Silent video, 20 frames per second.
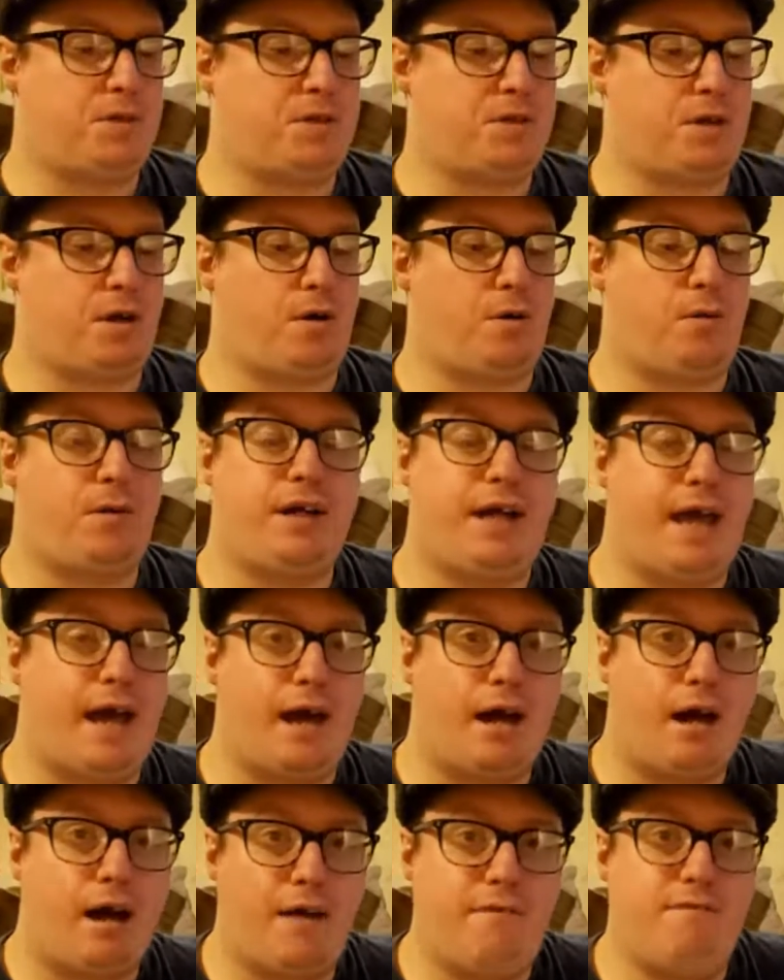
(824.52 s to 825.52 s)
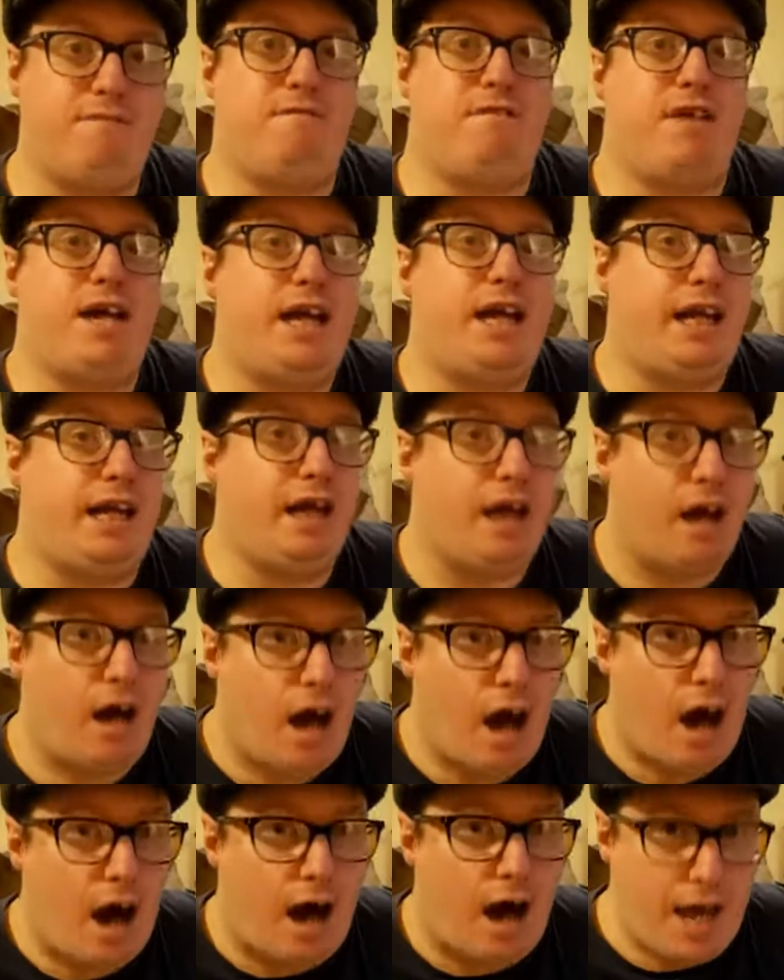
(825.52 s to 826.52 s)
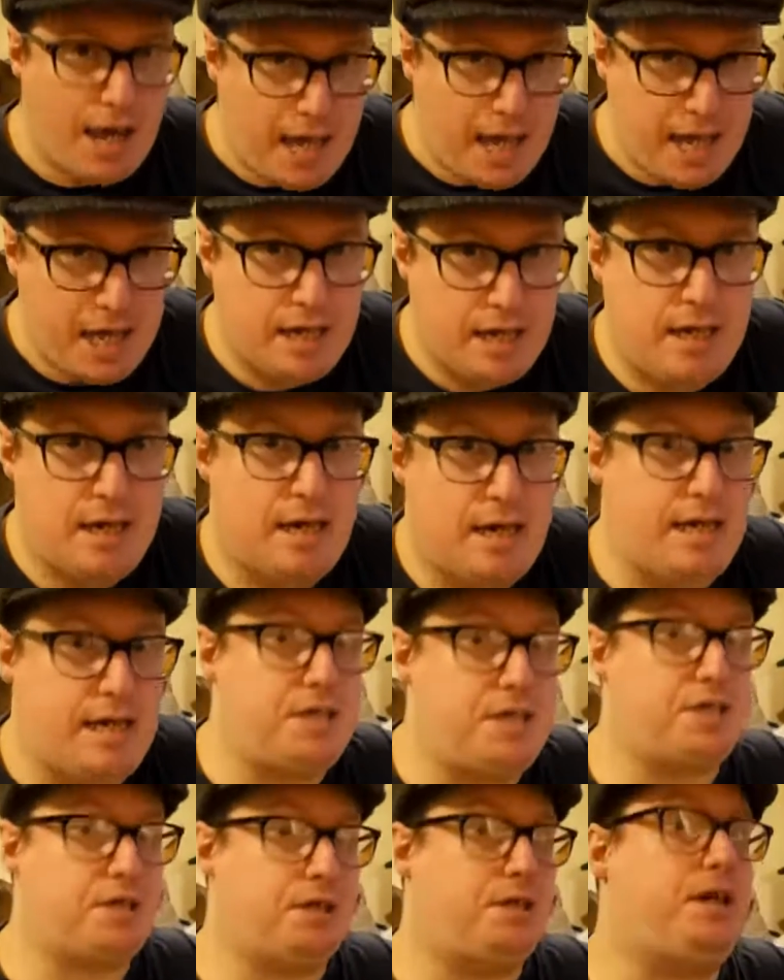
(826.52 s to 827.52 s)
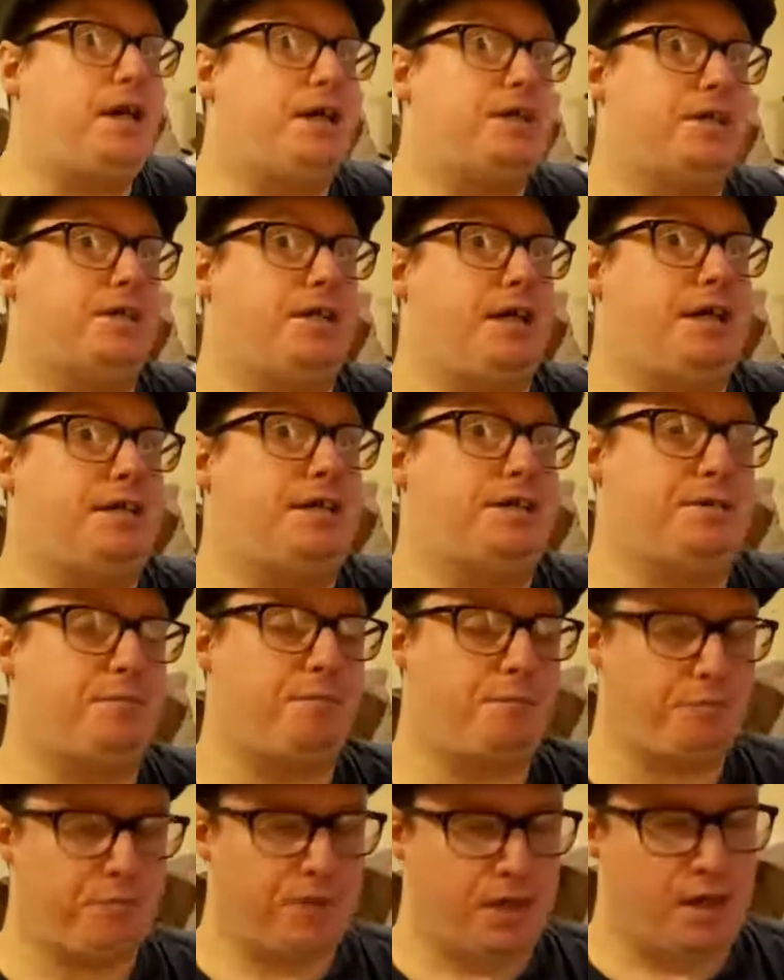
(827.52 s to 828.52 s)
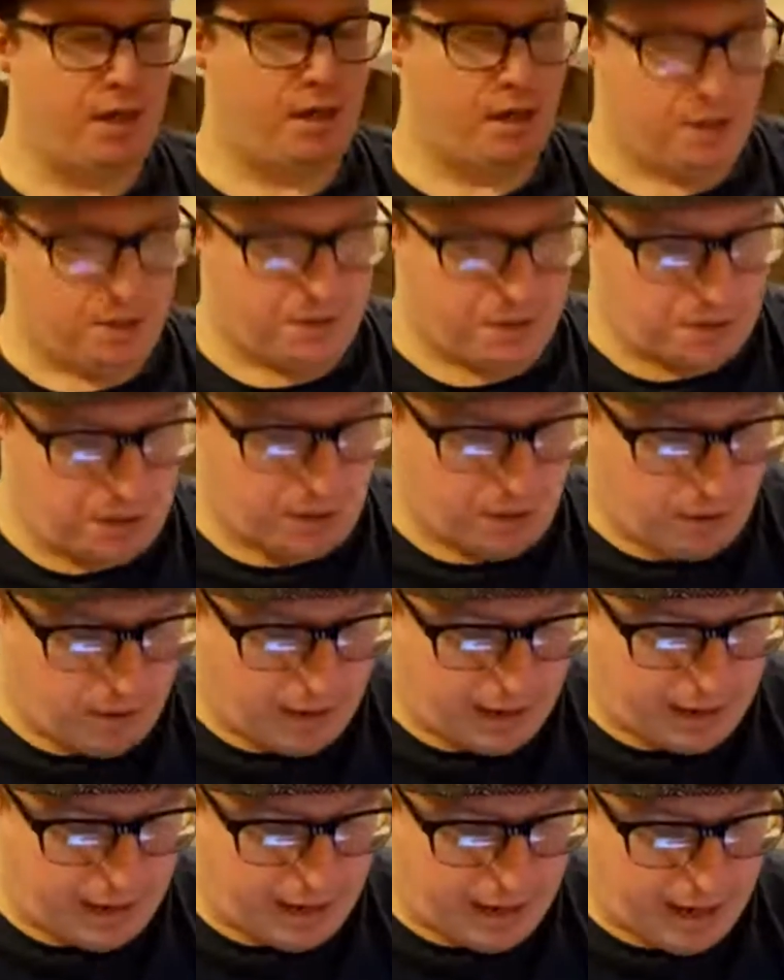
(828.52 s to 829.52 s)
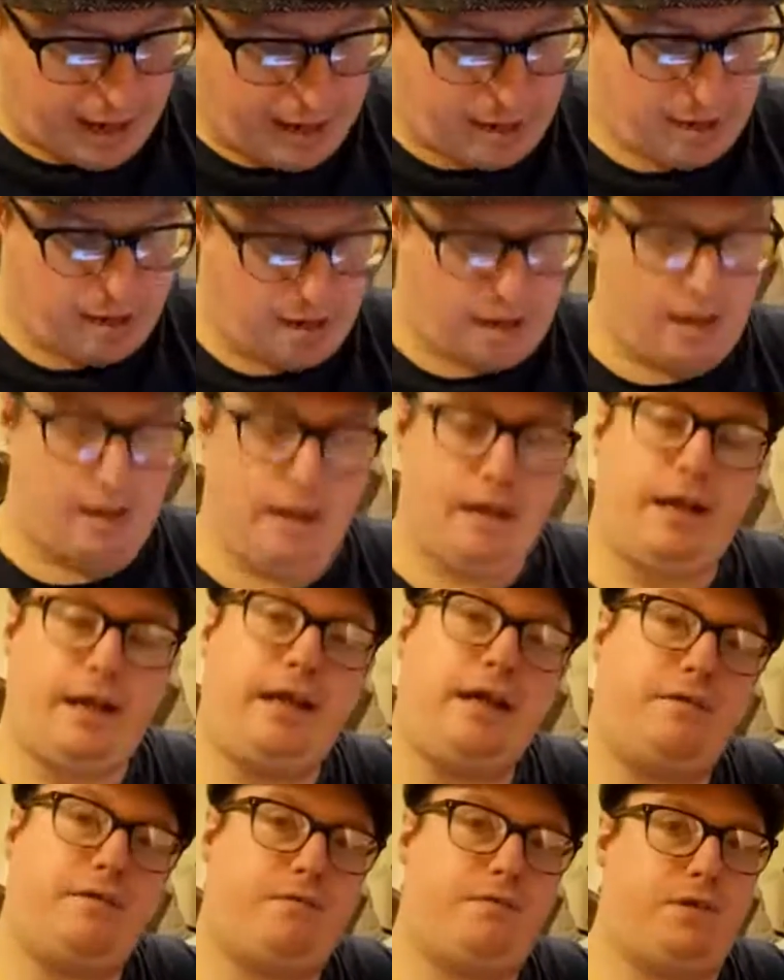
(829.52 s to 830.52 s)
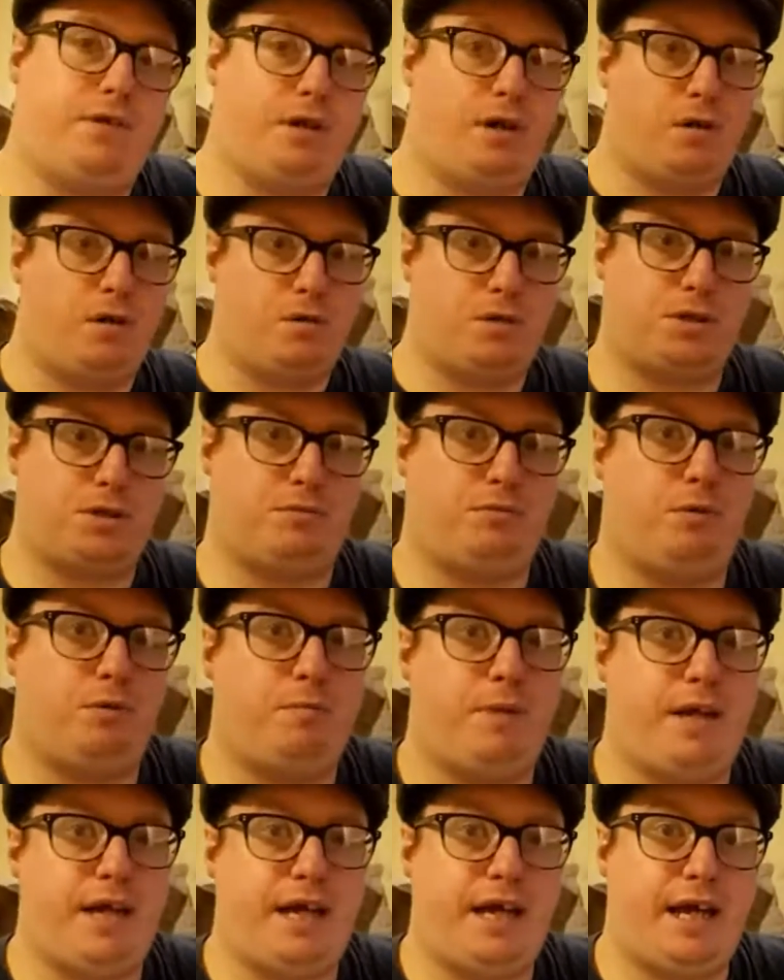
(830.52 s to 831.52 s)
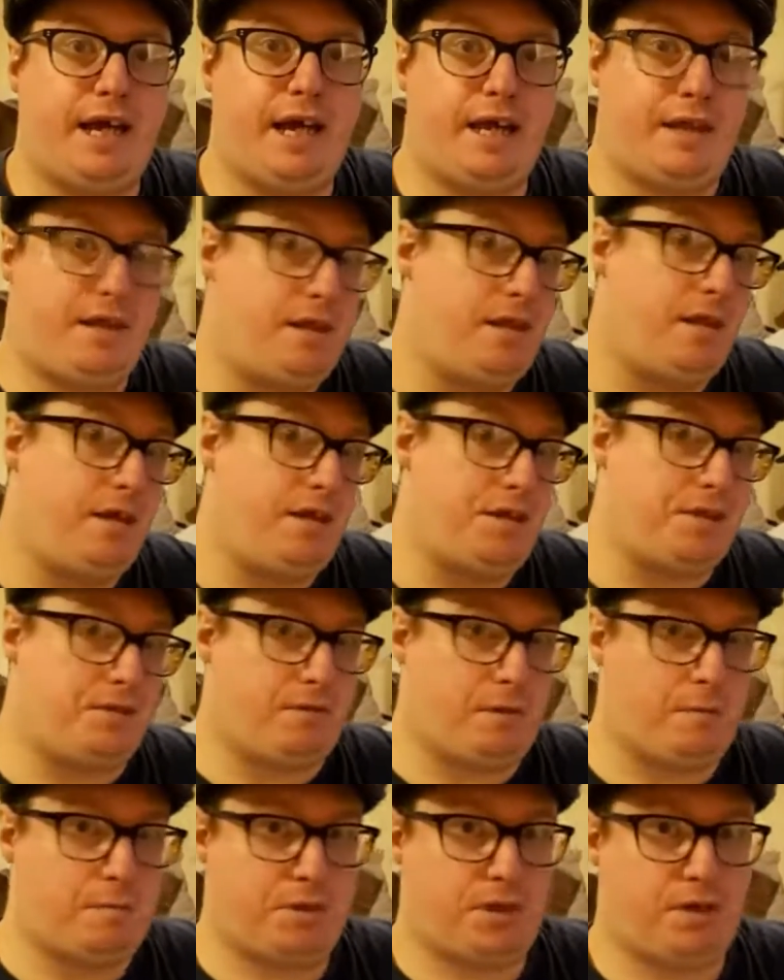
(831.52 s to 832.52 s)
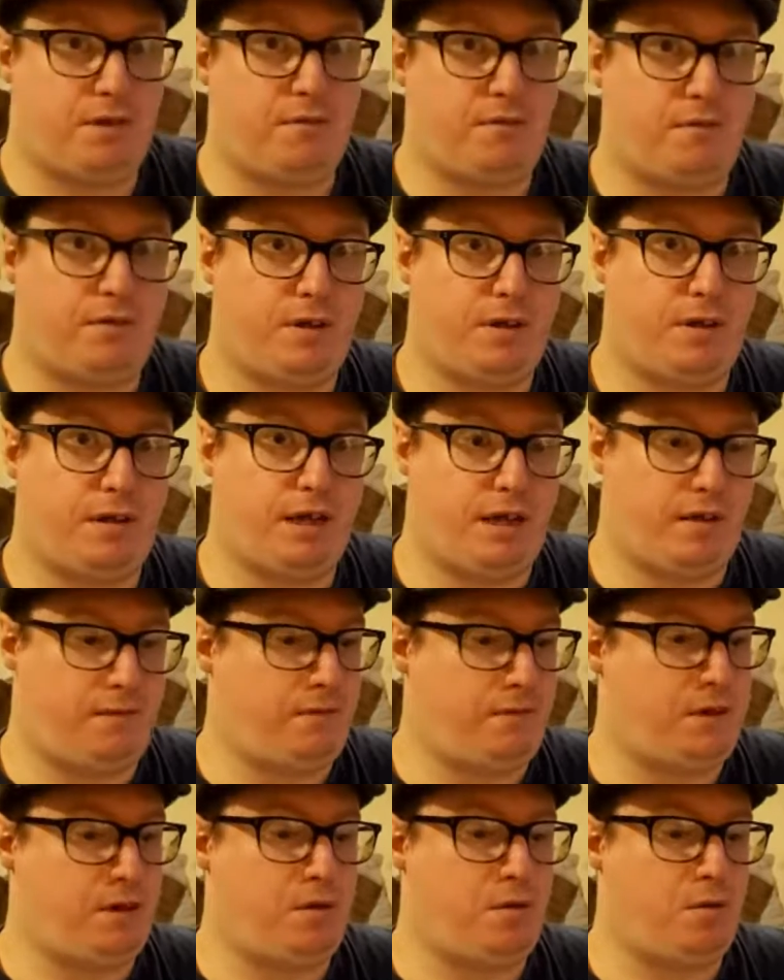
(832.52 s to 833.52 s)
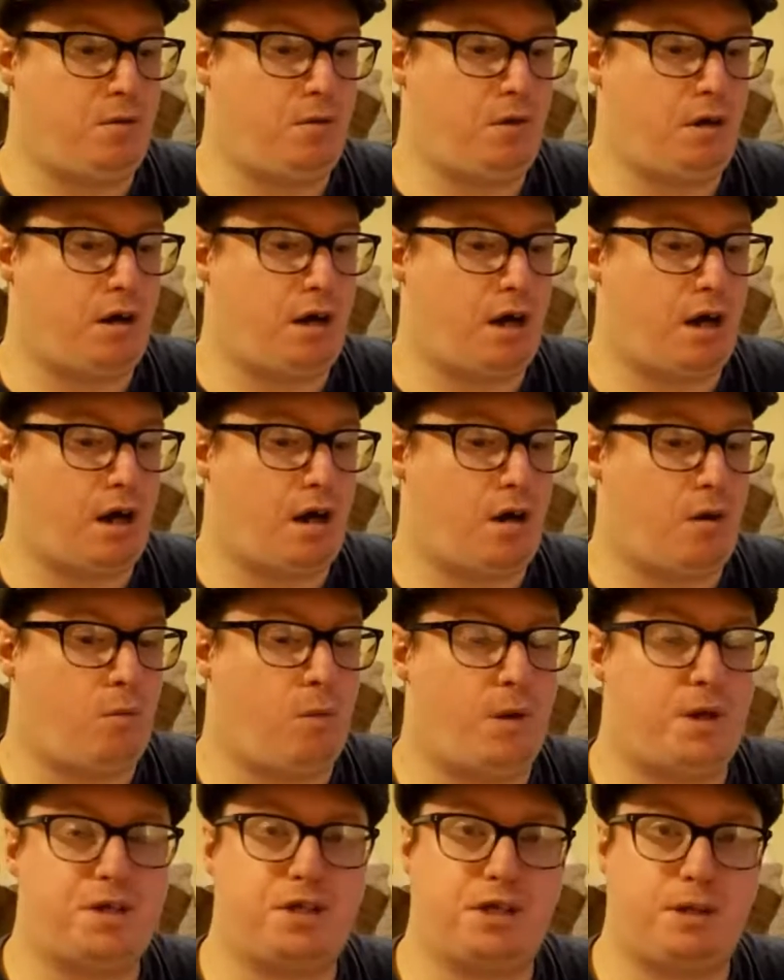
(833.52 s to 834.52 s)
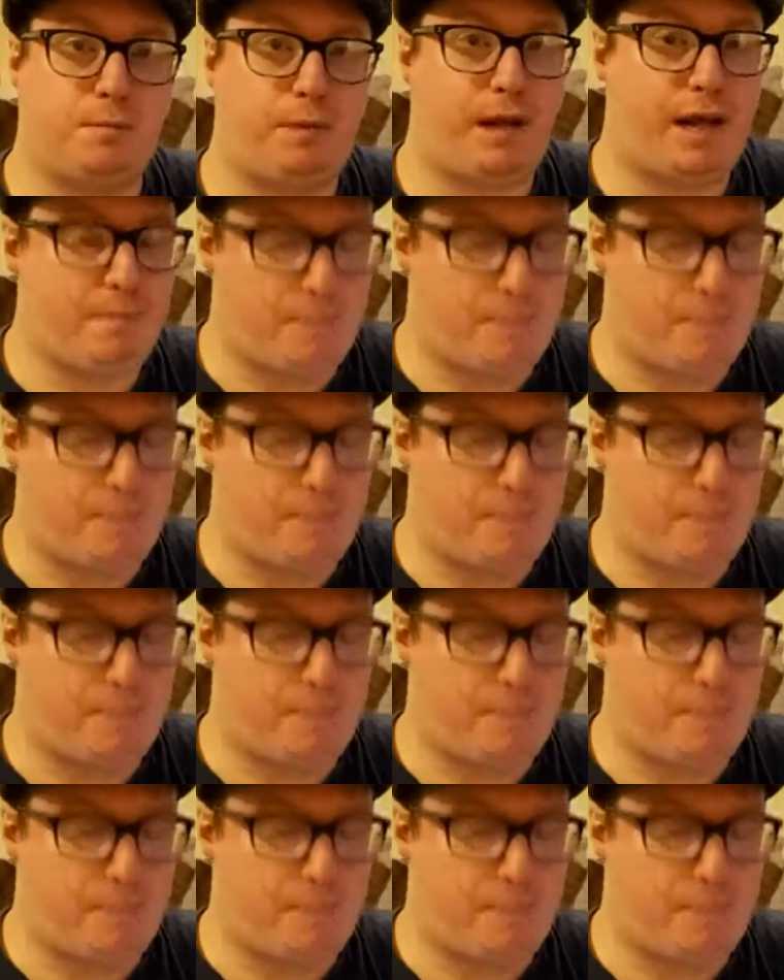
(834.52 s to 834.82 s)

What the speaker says: So yeah, I really highly suggest it. So again, a link for those will be in the description for if you are watching a